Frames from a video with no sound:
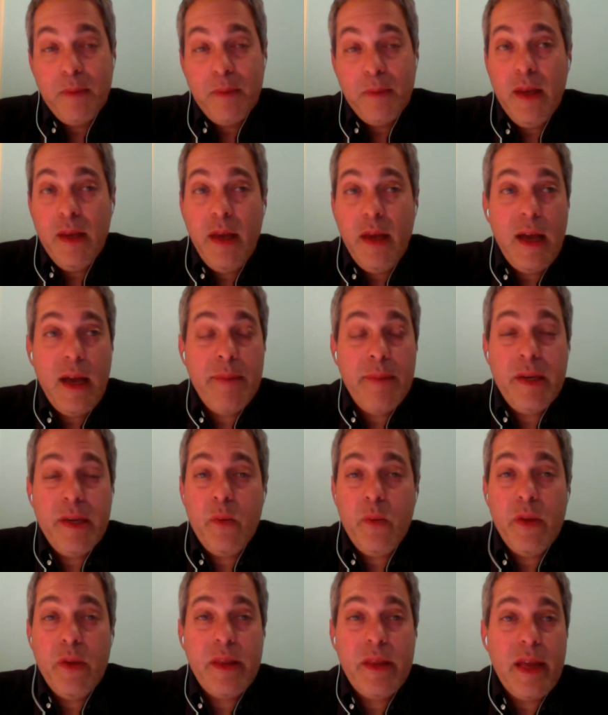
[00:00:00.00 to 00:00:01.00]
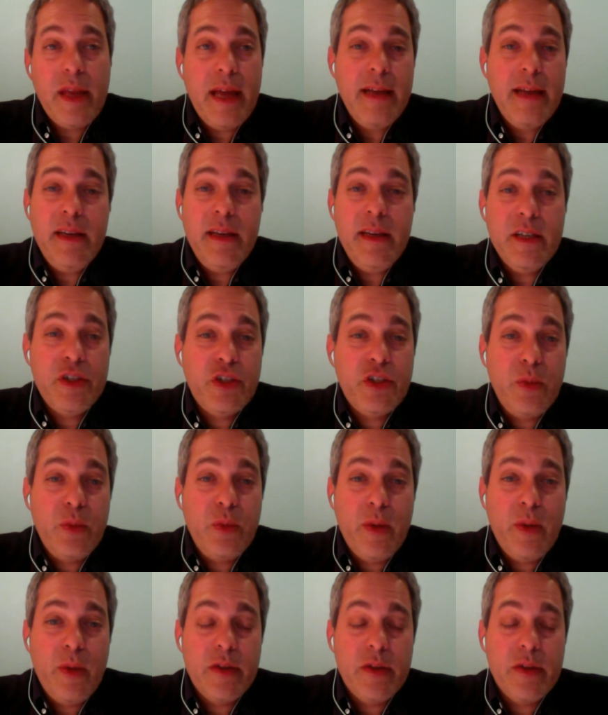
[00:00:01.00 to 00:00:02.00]
yeah. I mean, with any issue,
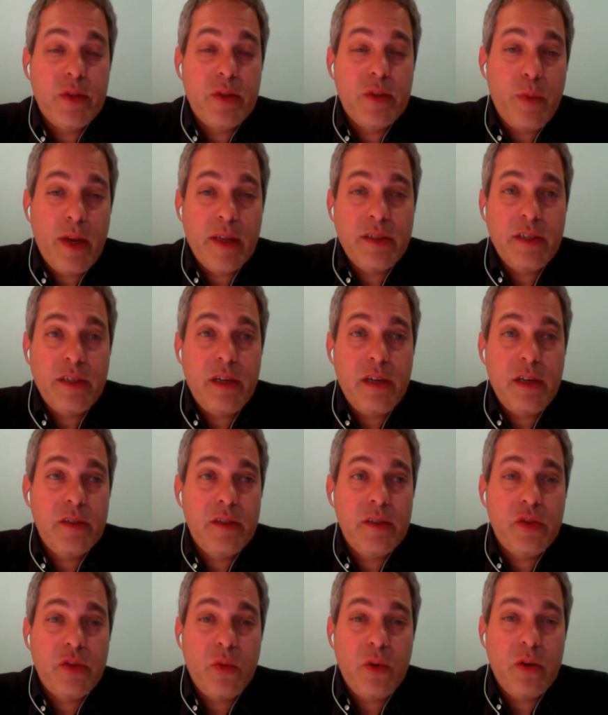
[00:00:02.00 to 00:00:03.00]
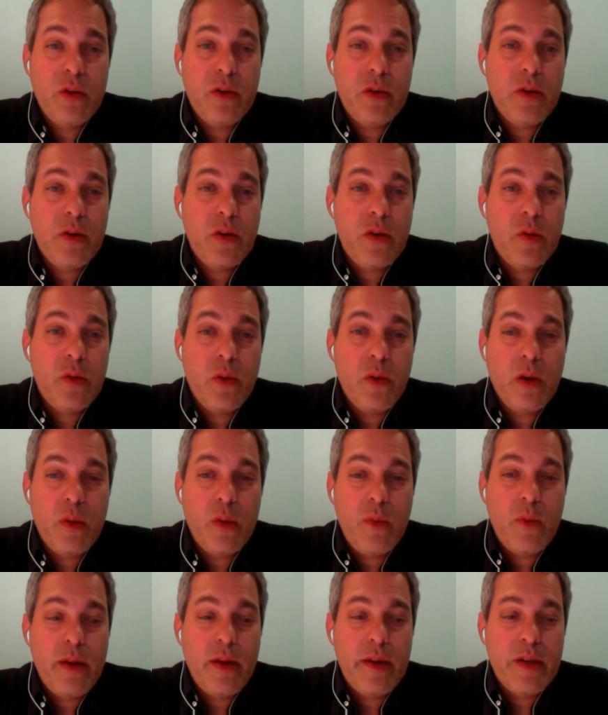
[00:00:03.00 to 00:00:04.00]
whether it's erectile disorder or
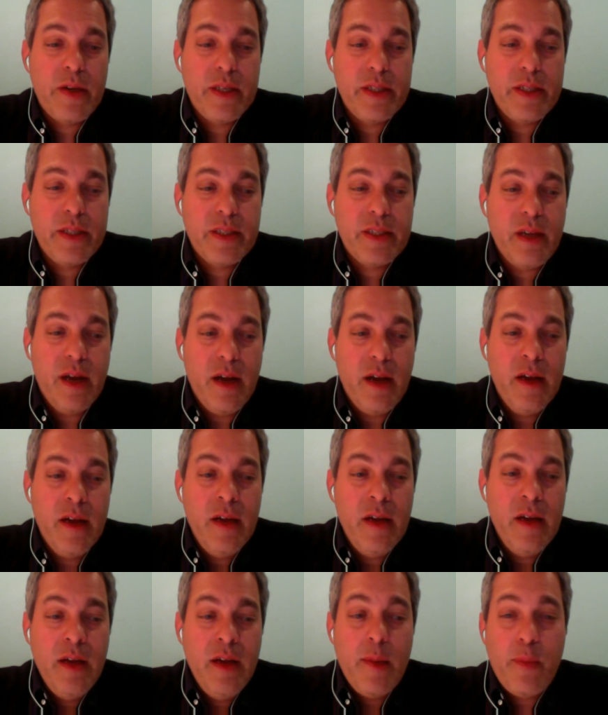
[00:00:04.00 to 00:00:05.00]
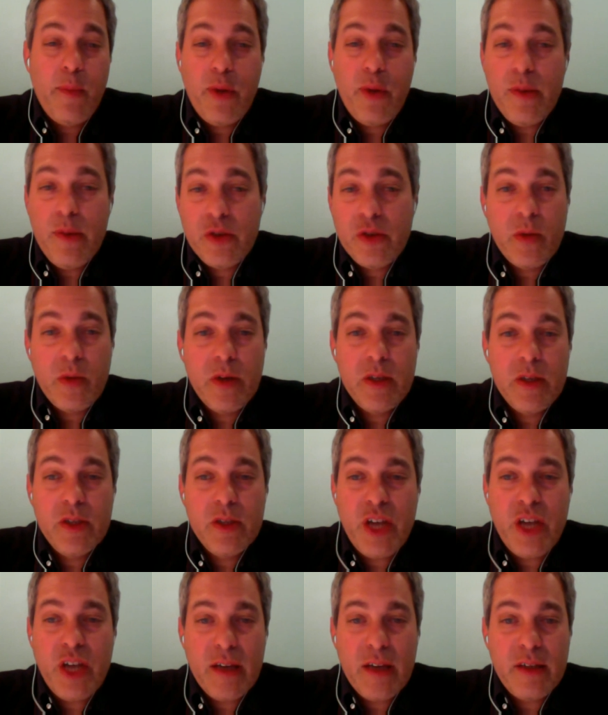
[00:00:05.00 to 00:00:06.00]
whether it's premature
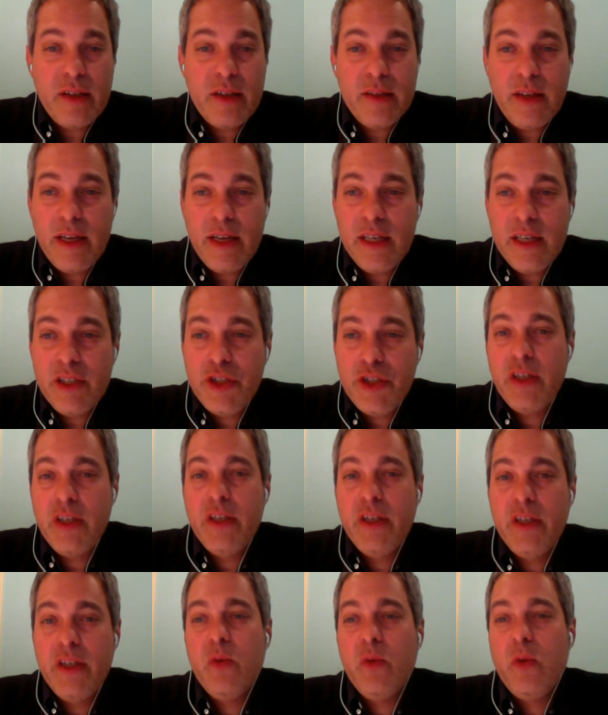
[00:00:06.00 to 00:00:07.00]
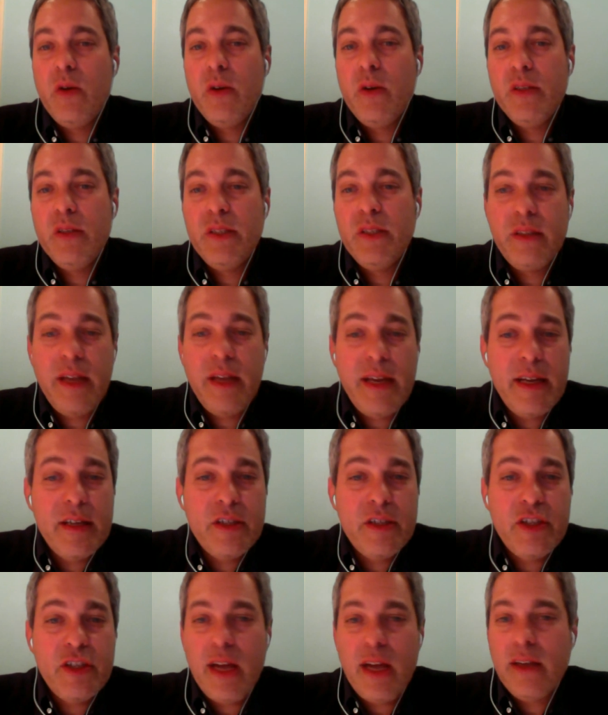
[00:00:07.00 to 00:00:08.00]
ejaculation or delayed
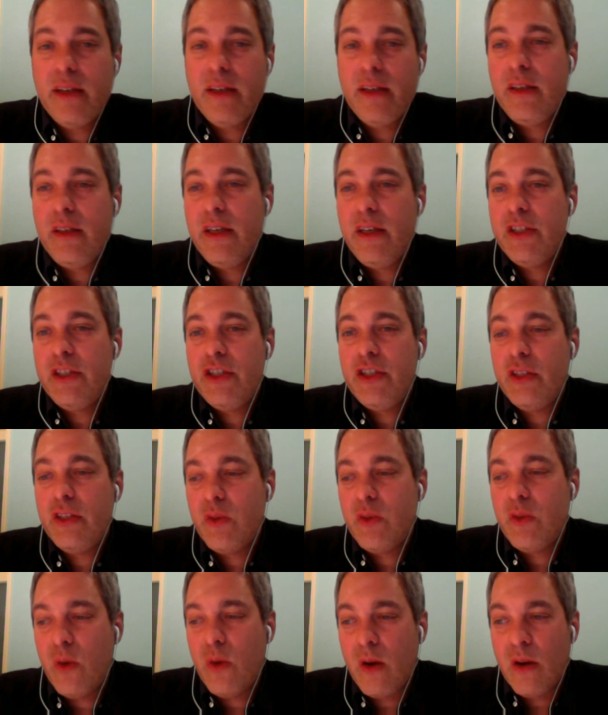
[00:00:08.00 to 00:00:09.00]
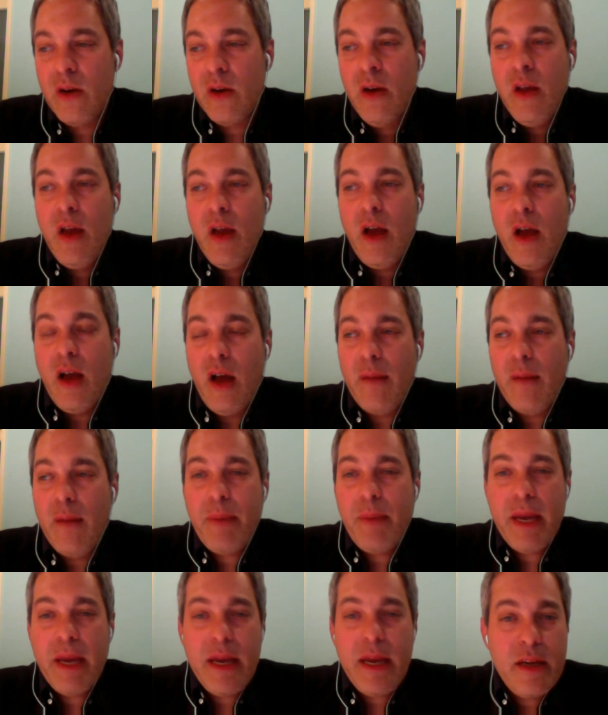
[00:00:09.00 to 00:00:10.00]
ejaculation or
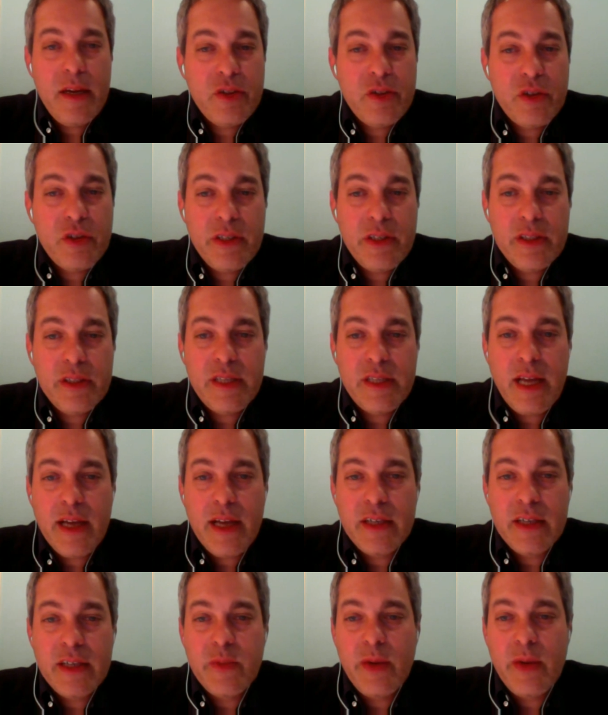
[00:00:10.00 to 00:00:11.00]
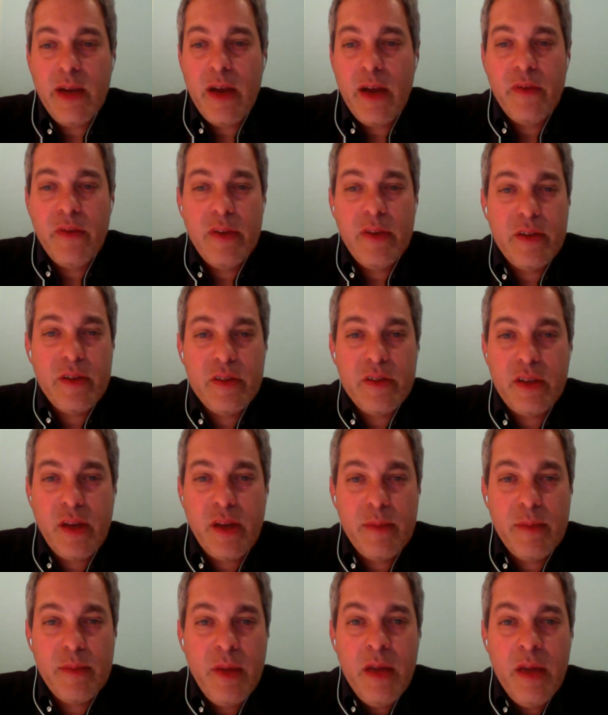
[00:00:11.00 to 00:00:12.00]
pain during sex, whenever there's
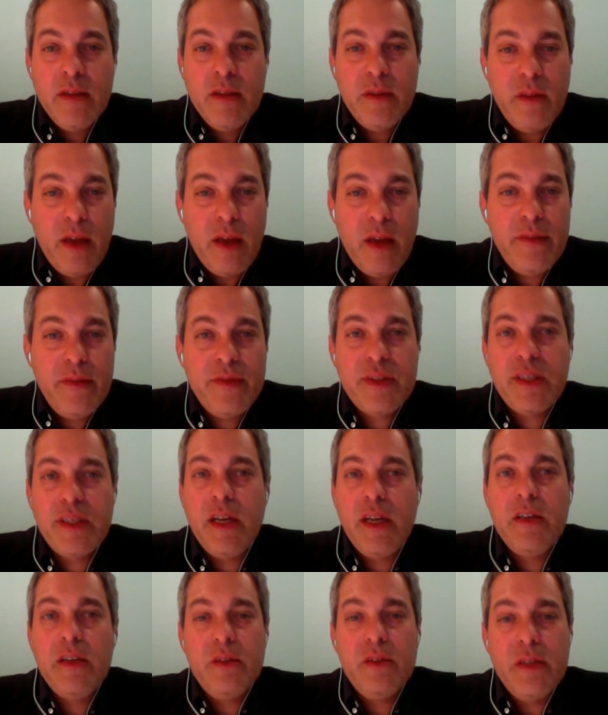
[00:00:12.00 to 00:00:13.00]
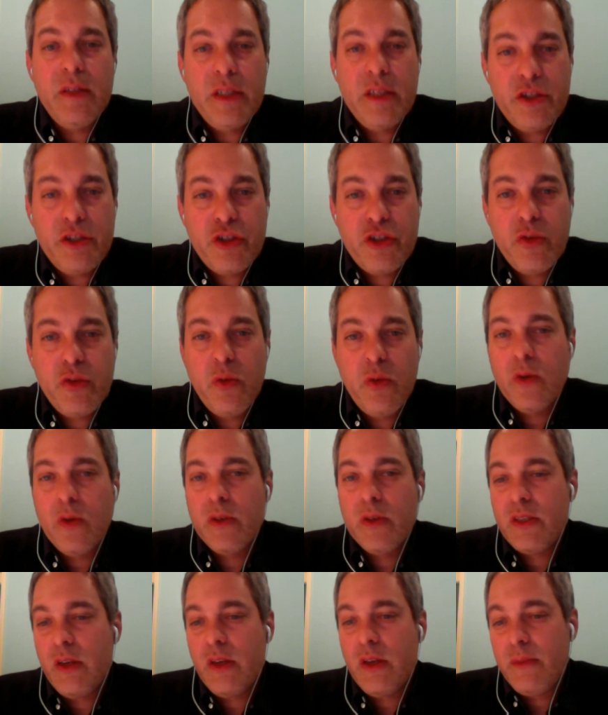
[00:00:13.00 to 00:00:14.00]
some life cycle issue
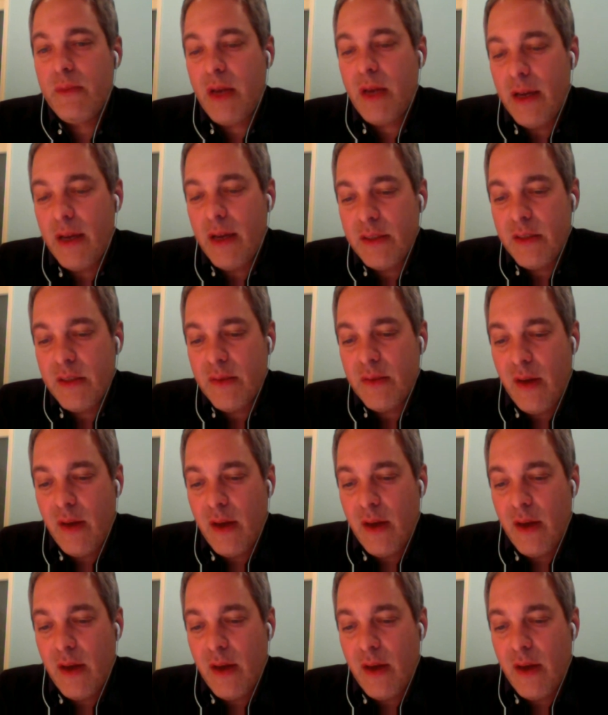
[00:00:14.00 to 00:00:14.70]
or some kind of